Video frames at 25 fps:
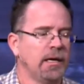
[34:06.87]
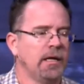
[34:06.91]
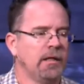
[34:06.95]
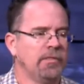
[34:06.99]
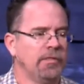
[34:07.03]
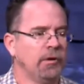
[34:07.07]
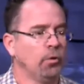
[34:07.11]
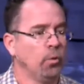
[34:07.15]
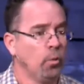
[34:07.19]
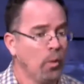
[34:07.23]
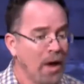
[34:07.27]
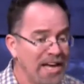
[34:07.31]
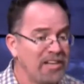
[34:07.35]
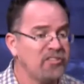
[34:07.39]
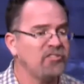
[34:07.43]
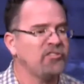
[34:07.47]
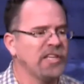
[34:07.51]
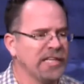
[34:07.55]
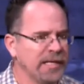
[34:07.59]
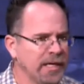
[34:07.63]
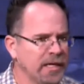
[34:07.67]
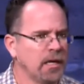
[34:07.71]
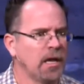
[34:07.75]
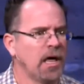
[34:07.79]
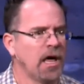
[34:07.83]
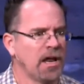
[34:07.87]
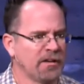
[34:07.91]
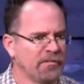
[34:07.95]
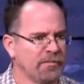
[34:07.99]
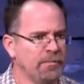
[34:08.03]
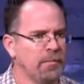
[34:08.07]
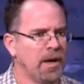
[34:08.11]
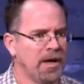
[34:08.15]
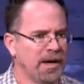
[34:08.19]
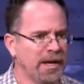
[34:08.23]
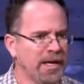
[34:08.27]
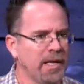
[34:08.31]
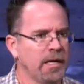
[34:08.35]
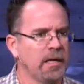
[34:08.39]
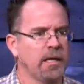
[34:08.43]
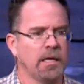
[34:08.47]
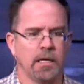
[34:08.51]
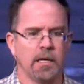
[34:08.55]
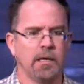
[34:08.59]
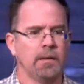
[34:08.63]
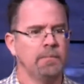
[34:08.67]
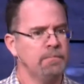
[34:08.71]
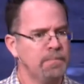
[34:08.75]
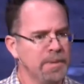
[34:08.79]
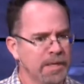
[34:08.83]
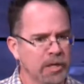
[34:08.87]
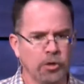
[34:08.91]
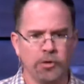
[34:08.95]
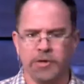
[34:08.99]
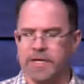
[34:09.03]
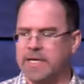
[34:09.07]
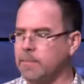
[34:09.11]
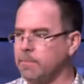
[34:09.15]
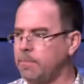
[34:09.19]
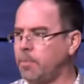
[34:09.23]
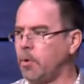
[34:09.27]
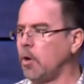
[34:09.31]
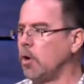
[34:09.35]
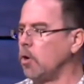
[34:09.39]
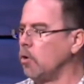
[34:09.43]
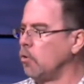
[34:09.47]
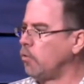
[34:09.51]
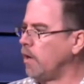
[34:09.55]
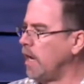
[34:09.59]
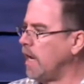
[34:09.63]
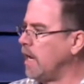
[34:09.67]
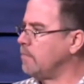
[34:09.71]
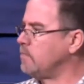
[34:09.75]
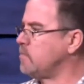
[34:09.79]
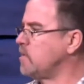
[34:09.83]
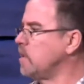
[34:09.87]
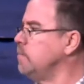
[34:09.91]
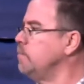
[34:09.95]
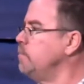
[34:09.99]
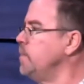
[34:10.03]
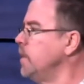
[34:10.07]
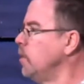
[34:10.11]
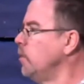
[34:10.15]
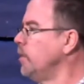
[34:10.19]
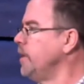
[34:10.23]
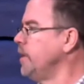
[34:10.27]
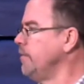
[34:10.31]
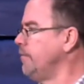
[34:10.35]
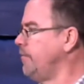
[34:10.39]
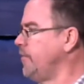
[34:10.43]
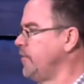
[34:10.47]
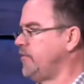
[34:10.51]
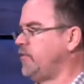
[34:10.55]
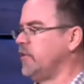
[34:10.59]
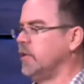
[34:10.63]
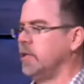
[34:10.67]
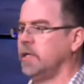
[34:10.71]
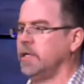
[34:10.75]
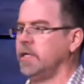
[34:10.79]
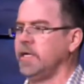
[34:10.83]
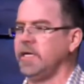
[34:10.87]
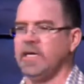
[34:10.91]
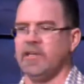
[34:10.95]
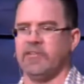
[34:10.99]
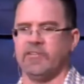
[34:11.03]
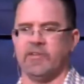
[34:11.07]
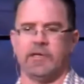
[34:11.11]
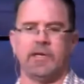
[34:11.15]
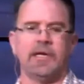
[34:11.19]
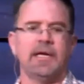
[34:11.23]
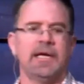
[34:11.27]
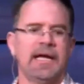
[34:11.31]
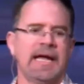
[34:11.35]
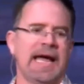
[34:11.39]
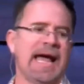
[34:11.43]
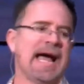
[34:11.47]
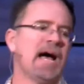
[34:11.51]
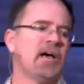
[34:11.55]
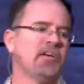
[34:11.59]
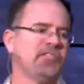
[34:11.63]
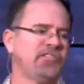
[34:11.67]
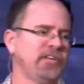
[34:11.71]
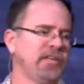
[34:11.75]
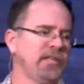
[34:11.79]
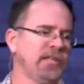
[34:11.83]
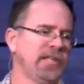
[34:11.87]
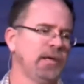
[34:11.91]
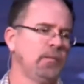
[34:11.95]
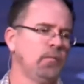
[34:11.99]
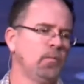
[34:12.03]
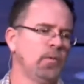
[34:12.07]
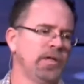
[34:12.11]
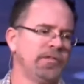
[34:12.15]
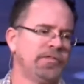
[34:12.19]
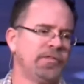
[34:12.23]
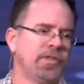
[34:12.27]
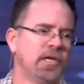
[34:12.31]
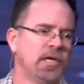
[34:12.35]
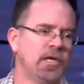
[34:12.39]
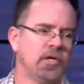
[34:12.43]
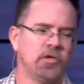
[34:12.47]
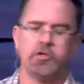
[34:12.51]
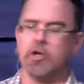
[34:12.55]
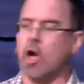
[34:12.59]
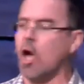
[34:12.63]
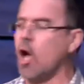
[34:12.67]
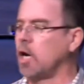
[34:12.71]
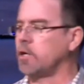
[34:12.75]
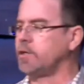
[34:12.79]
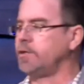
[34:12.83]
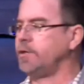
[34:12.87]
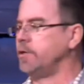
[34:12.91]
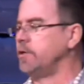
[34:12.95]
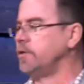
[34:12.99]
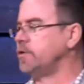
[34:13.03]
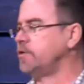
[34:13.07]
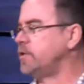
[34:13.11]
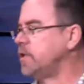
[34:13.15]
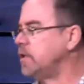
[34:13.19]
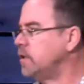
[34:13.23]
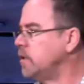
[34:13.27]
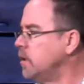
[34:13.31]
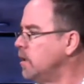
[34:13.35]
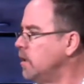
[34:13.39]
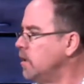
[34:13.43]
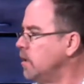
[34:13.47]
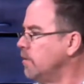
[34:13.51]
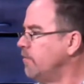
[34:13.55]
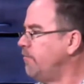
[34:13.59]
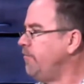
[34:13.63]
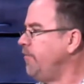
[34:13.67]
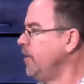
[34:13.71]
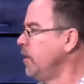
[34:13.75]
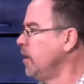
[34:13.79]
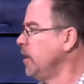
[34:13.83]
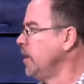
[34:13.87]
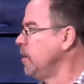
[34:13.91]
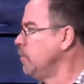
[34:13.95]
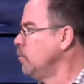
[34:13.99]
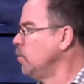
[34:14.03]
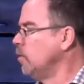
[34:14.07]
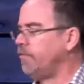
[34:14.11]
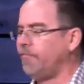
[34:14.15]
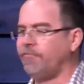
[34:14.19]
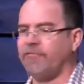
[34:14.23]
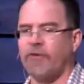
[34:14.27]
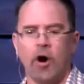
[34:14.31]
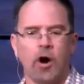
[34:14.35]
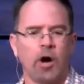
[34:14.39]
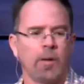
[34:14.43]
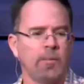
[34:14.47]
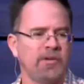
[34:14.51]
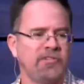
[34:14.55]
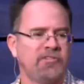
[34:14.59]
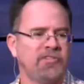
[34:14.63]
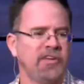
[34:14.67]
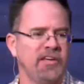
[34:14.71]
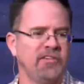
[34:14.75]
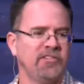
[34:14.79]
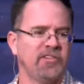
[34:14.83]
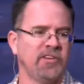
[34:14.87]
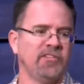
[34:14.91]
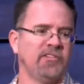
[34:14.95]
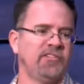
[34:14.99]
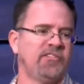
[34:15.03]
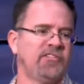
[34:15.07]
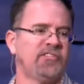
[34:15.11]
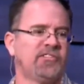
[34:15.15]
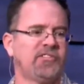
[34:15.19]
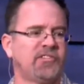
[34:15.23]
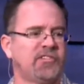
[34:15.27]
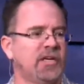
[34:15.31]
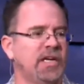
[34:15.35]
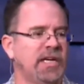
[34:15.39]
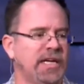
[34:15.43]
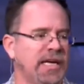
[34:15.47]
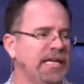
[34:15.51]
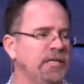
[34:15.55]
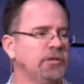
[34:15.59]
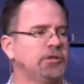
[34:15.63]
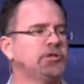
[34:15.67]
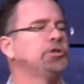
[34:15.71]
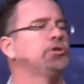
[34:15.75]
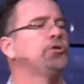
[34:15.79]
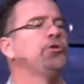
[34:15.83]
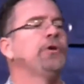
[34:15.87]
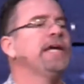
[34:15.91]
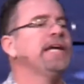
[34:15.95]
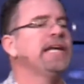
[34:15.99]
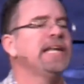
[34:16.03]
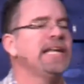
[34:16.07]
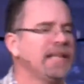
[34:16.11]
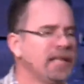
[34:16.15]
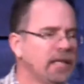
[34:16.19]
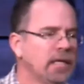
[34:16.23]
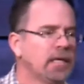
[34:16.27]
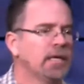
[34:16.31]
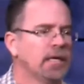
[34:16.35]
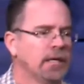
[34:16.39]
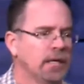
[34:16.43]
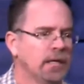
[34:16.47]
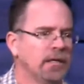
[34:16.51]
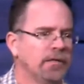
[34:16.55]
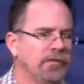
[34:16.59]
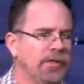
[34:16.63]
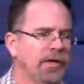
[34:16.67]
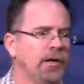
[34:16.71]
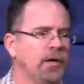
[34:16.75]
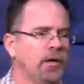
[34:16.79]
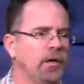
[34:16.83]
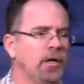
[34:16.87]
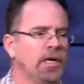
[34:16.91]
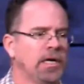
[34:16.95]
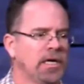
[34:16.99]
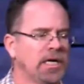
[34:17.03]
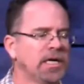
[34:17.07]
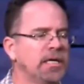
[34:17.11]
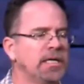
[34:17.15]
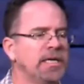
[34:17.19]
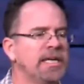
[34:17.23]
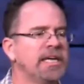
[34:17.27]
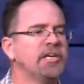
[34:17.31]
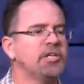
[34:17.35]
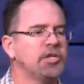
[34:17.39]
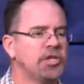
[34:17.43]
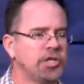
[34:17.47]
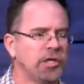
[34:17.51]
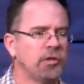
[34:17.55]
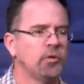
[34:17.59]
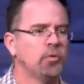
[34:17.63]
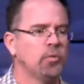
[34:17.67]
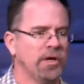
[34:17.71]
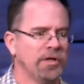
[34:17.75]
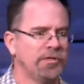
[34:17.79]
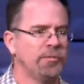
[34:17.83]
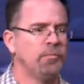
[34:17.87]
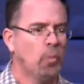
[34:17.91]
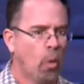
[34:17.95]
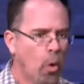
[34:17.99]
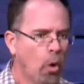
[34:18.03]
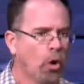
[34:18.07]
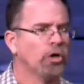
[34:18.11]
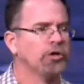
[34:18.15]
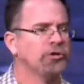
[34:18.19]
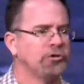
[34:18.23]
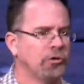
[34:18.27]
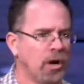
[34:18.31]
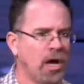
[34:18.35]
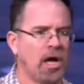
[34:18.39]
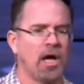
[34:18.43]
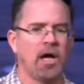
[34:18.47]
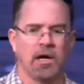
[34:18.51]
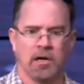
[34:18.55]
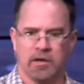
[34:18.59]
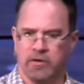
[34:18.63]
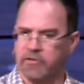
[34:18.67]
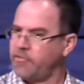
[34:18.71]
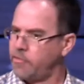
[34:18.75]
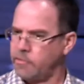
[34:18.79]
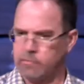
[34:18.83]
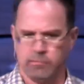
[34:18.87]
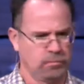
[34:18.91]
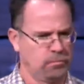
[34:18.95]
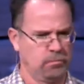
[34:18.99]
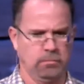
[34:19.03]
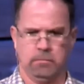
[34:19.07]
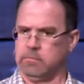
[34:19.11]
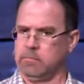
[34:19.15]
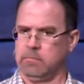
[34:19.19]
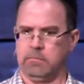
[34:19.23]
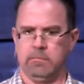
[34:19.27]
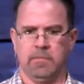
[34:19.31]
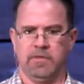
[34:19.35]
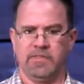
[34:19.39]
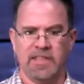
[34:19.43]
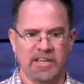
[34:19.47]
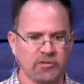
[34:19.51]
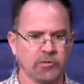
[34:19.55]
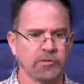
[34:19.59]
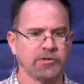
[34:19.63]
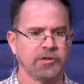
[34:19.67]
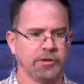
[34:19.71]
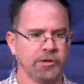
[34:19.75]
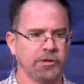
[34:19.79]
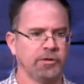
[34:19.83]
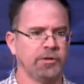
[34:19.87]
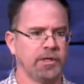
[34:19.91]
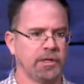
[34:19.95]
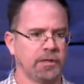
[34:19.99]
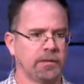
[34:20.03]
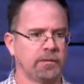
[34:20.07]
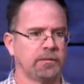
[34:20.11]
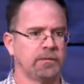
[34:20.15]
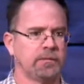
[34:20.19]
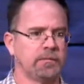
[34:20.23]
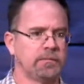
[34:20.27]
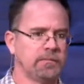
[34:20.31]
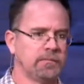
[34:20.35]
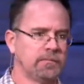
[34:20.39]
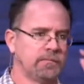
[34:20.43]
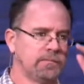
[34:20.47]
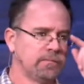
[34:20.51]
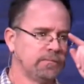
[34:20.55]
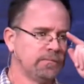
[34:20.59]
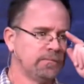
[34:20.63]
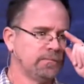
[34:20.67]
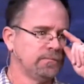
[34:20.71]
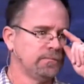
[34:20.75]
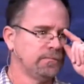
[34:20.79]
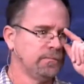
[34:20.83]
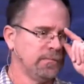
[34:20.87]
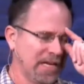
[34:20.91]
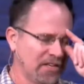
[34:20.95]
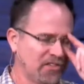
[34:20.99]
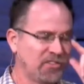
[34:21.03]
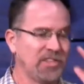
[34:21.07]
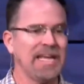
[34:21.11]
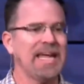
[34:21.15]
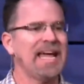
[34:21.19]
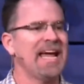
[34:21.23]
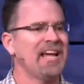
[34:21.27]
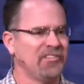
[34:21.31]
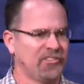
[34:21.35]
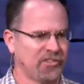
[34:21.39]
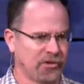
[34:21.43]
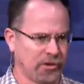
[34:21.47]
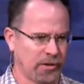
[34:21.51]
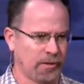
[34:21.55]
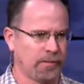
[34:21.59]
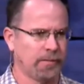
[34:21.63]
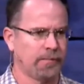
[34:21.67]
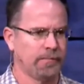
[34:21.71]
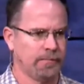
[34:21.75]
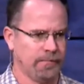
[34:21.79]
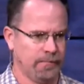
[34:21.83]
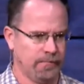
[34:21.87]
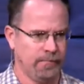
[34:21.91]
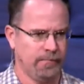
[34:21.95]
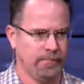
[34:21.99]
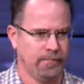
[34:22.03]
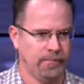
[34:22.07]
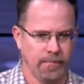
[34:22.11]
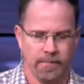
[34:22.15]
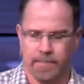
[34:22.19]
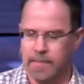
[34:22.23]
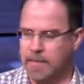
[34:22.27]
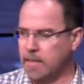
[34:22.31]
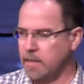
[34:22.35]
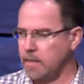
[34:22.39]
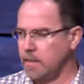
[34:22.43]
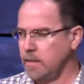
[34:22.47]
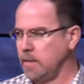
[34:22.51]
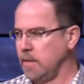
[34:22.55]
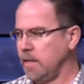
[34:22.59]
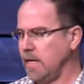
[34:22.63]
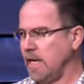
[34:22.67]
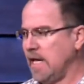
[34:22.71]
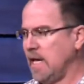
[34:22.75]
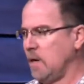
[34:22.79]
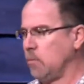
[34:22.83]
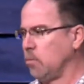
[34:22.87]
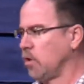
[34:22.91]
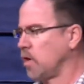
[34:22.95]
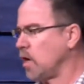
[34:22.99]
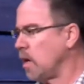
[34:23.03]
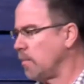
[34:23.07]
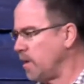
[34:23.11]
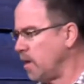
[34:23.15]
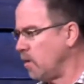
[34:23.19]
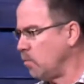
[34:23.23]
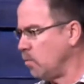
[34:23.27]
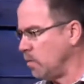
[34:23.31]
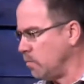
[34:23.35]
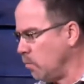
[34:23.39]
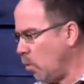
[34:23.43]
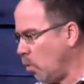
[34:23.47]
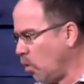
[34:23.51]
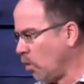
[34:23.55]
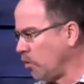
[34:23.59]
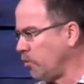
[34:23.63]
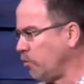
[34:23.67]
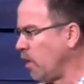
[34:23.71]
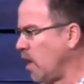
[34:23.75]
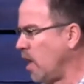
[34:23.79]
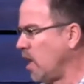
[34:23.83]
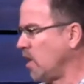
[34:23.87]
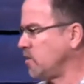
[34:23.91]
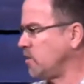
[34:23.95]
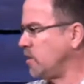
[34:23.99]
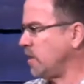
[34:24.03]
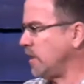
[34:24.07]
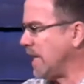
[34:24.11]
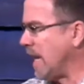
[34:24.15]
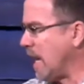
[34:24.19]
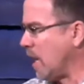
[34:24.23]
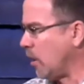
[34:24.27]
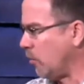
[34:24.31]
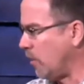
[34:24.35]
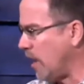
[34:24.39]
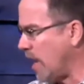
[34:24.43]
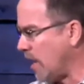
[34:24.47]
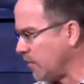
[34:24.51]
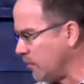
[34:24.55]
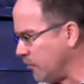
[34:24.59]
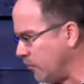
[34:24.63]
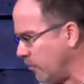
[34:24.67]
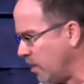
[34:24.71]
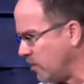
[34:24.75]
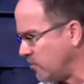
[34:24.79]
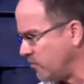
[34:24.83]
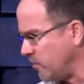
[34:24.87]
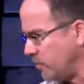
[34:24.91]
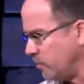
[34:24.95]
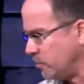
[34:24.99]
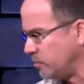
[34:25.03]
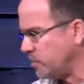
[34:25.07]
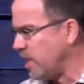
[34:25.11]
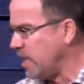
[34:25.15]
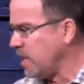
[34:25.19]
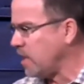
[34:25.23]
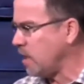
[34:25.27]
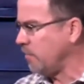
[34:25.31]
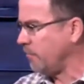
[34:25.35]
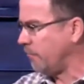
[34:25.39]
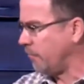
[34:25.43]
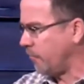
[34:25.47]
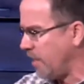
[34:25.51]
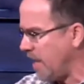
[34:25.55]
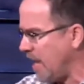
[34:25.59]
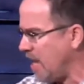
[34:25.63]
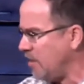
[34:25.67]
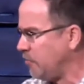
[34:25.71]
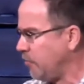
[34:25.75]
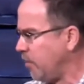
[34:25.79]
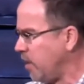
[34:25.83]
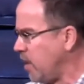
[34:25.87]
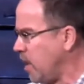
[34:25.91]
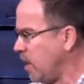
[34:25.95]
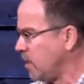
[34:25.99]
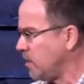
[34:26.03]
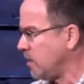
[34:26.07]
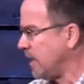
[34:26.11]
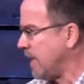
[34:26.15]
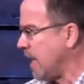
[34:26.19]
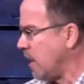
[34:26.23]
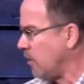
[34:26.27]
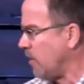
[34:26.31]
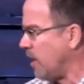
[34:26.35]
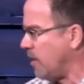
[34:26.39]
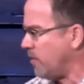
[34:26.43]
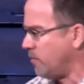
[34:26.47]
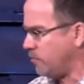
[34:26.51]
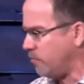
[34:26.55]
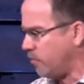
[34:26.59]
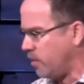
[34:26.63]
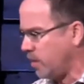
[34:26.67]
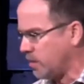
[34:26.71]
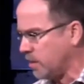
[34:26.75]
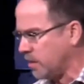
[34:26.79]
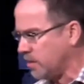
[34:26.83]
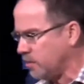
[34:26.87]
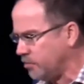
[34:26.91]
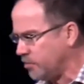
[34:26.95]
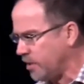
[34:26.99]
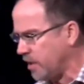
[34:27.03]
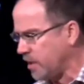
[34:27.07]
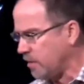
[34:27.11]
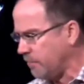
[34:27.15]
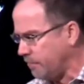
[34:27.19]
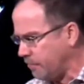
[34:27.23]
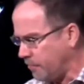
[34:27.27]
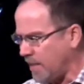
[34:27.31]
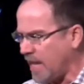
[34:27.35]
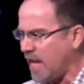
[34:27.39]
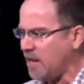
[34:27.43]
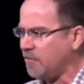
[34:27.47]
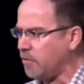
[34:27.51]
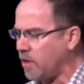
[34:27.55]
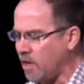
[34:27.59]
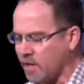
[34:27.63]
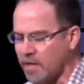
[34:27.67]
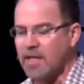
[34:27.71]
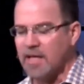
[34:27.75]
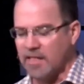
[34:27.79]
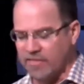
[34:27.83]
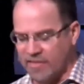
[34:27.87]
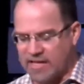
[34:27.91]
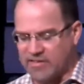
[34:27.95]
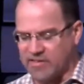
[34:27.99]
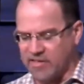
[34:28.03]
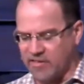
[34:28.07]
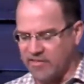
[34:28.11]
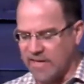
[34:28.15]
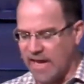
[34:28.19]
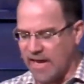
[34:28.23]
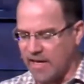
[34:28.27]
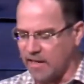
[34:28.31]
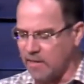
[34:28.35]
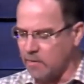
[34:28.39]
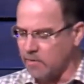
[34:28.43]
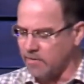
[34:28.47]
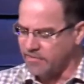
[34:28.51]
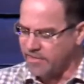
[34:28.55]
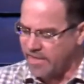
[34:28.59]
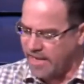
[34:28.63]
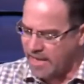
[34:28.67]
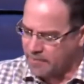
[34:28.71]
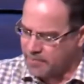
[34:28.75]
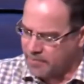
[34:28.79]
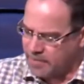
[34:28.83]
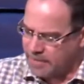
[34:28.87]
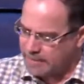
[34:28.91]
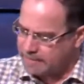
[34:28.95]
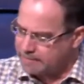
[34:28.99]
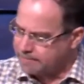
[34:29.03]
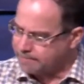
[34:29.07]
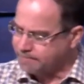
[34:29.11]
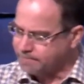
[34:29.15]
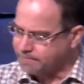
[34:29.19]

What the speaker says: They're wasting a lot of money building programs and building facilities and housing them with doctors and filling them with pharmacies and treating their condition with more drugs. That's what they're doing. That's the answer. And we're coming up with more drugs to counteract the drugs that they're taking for that drug, to counteract the drug that they're taking for that drug. That's exactly what's happening.